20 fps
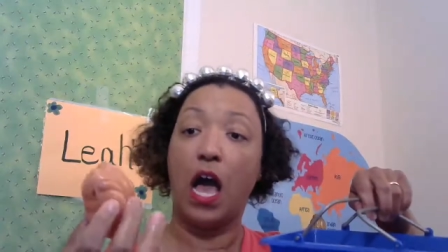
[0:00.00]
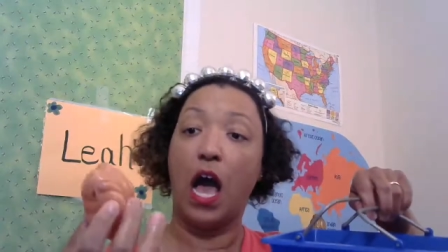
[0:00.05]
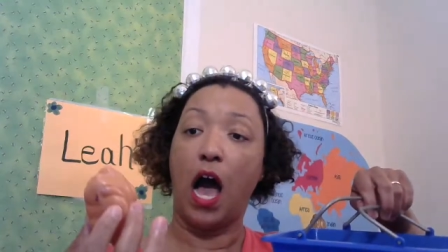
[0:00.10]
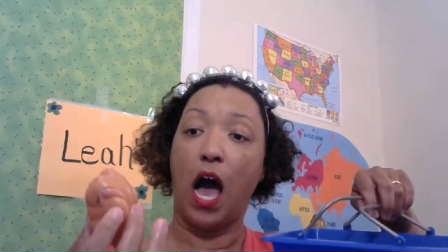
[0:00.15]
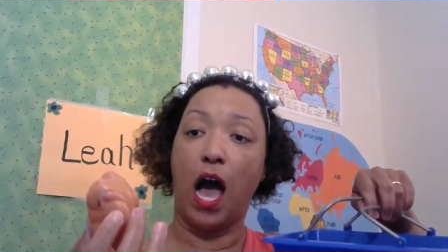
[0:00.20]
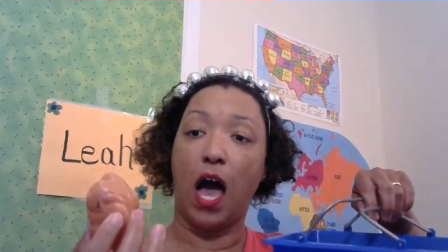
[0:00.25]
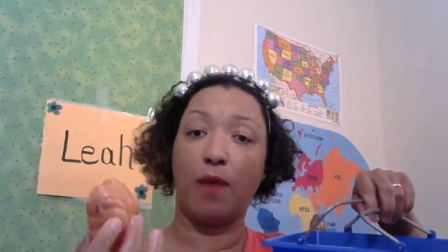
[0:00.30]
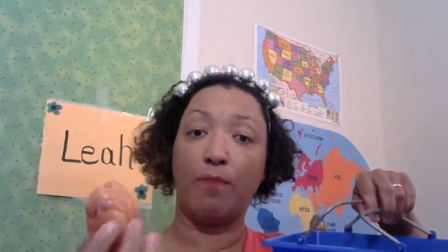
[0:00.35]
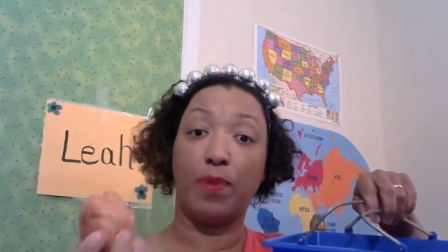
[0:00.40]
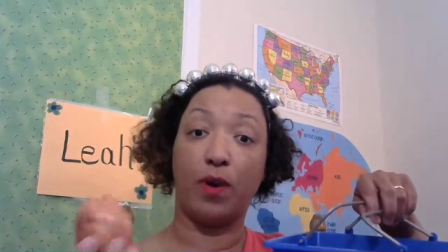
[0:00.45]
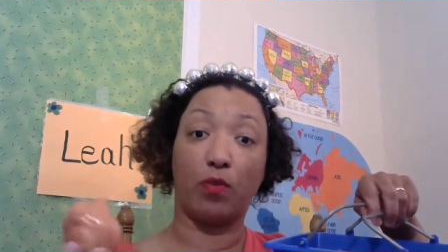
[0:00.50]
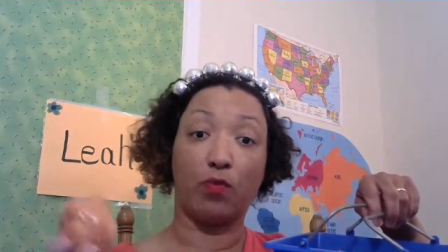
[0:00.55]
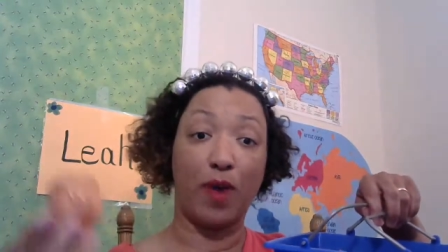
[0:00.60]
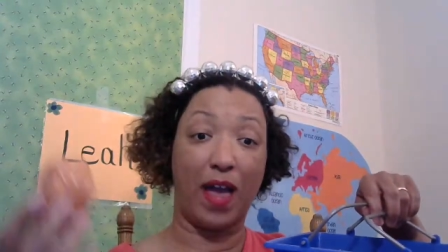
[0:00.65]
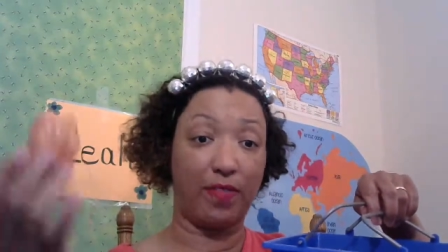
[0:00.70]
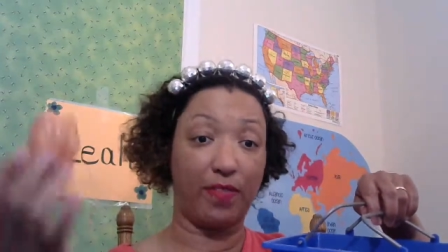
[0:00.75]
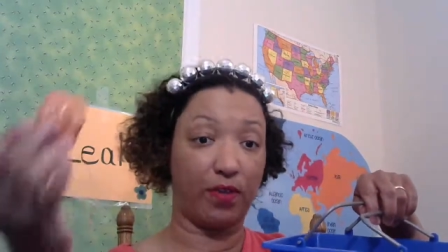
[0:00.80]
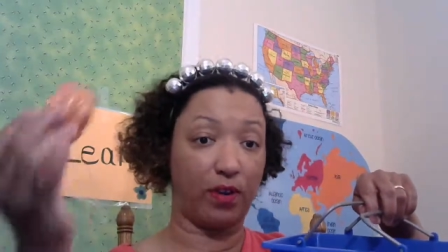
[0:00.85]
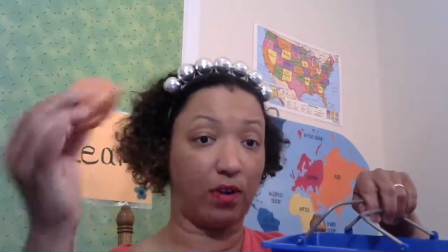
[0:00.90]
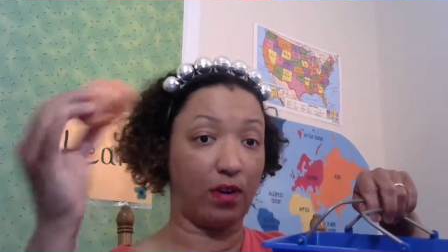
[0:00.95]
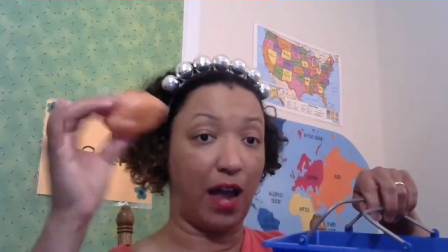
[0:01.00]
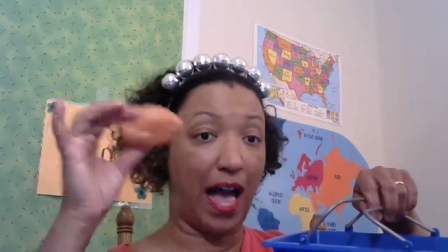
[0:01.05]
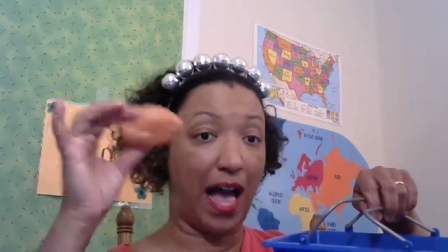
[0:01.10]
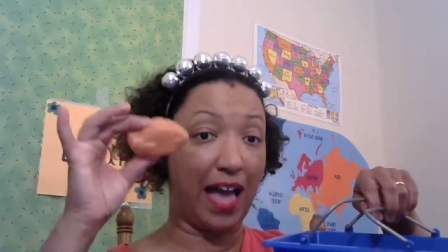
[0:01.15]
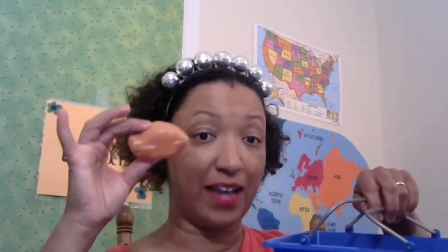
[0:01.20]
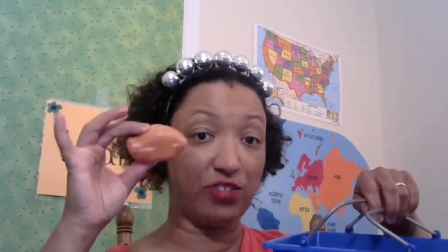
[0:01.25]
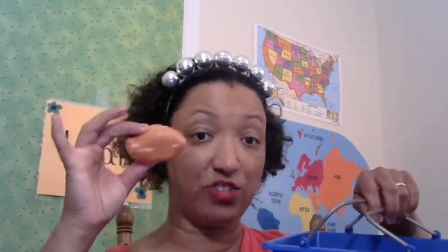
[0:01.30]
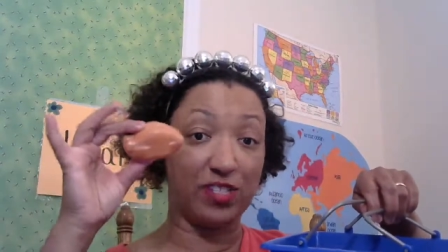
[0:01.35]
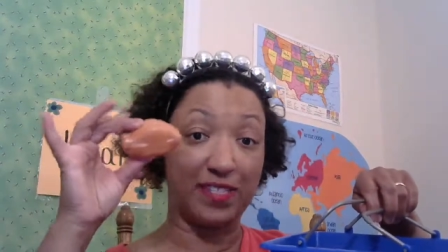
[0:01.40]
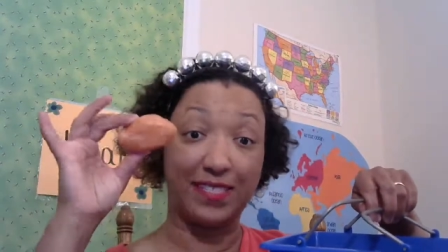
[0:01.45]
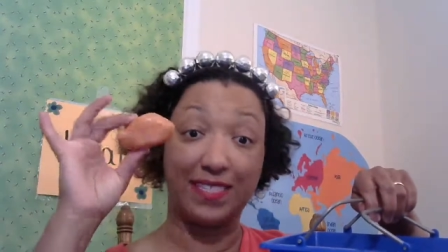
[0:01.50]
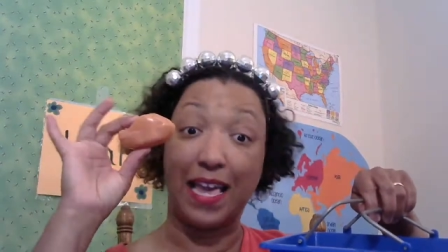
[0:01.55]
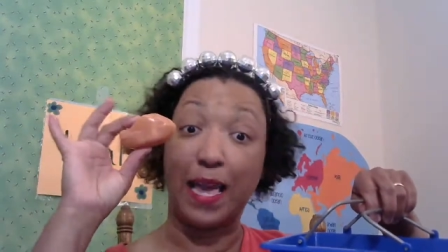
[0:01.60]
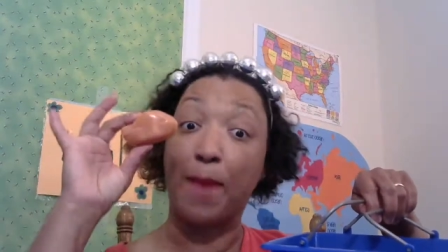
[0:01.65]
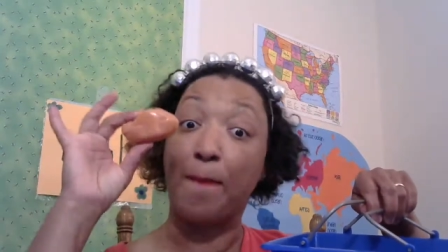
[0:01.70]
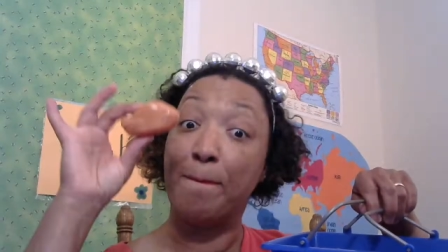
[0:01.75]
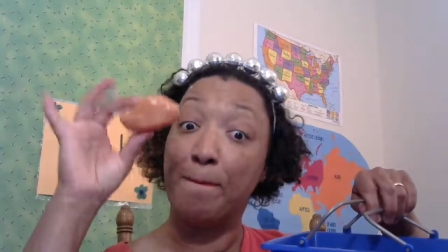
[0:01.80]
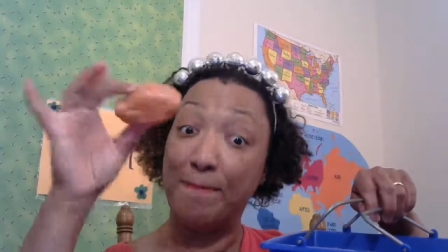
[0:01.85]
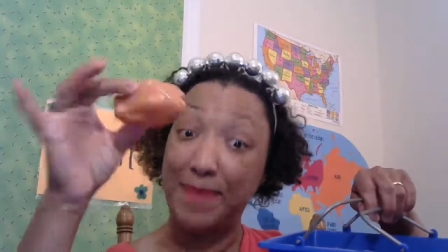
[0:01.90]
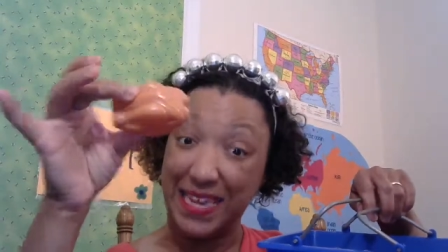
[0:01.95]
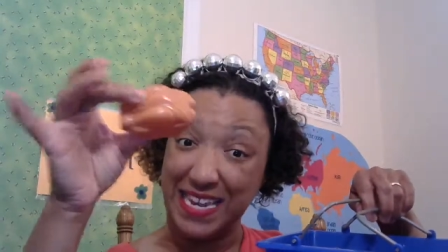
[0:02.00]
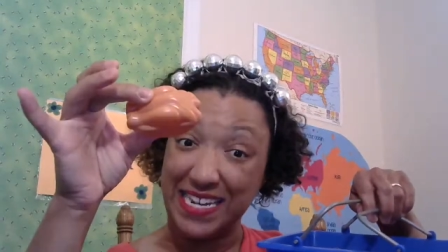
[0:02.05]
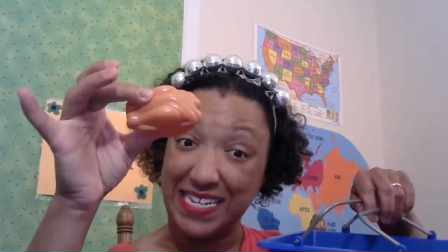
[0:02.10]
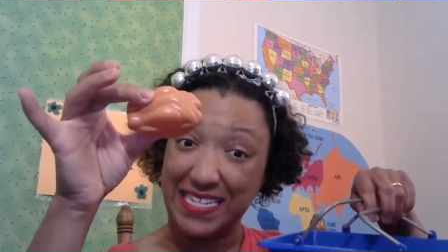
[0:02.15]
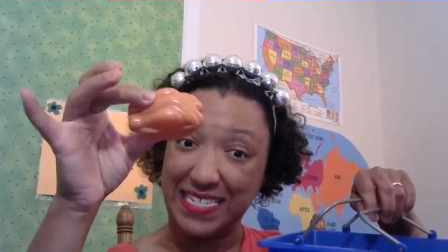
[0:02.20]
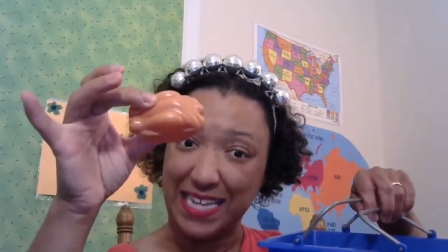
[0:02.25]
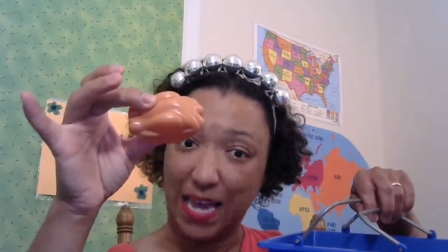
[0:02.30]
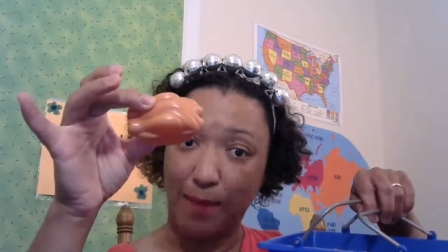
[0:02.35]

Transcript: but rather I just say meat